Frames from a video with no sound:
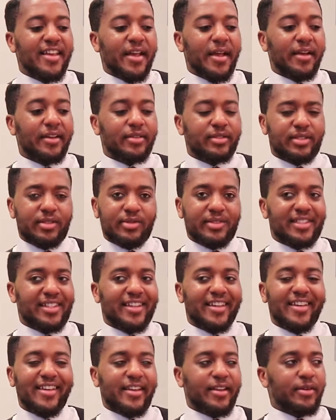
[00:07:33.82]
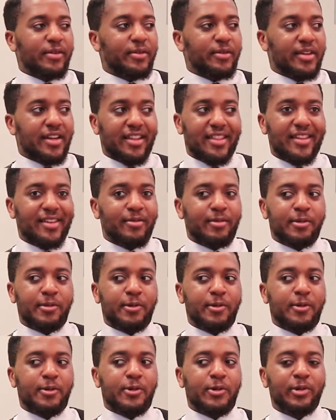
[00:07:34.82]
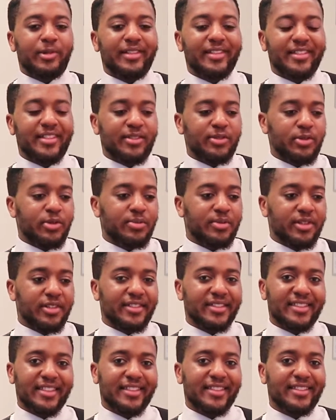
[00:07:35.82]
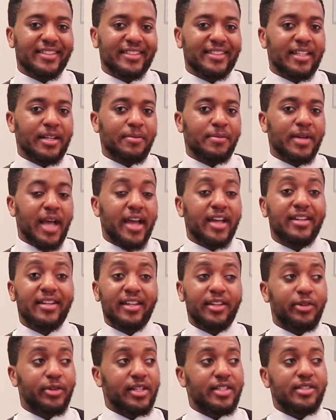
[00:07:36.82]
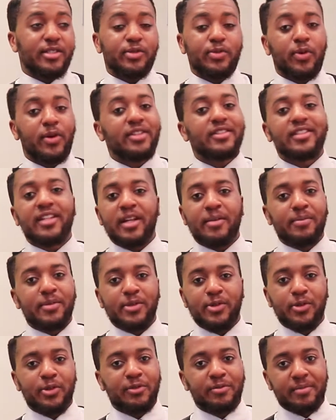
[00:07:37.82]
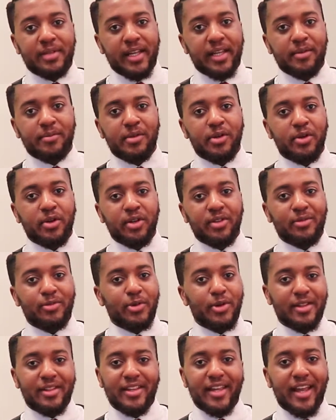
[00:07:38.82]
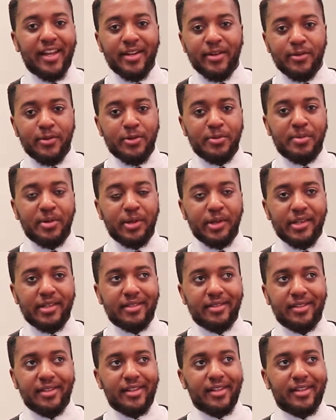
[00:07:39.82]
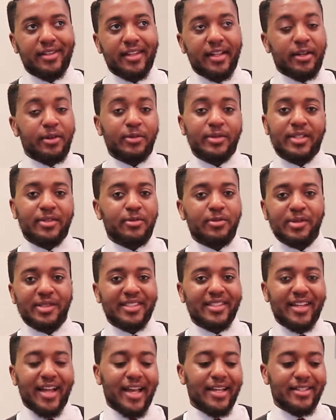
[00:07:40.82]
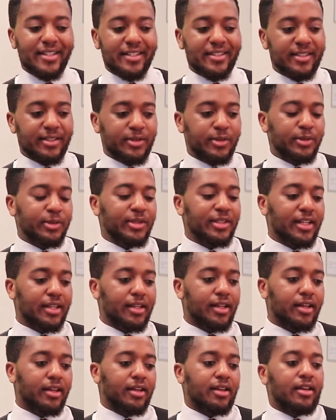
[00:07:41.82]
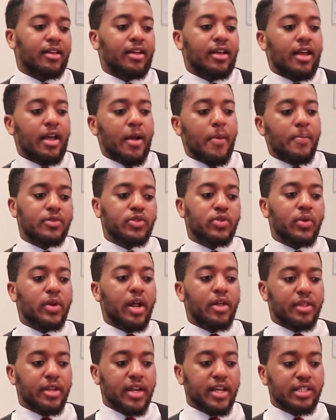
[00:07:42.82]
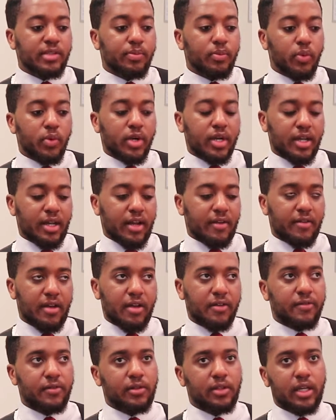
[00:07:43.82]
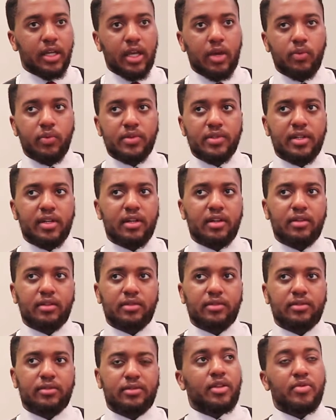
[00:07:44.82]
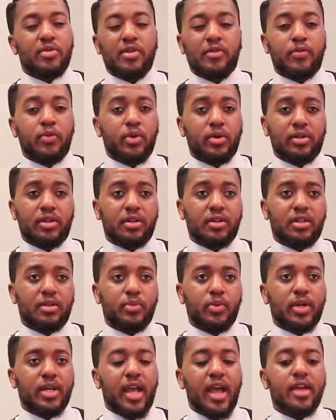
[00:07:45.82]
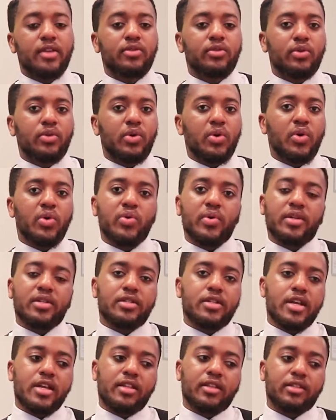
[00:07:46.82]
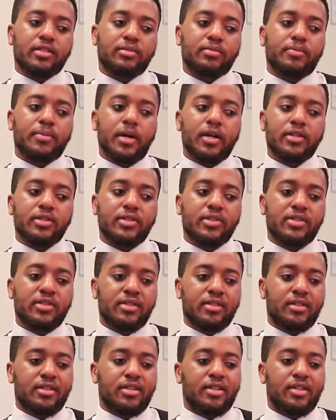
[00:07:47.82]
Because I was like, nothing was controlling this robot. I was like, this is I literally just watched an episode of Black Mirror where they had a robot that looked almost identical to that thing. So now the next morning, I feel like it was like 3 or 4 o'clock in the morning. I had to go and take this bus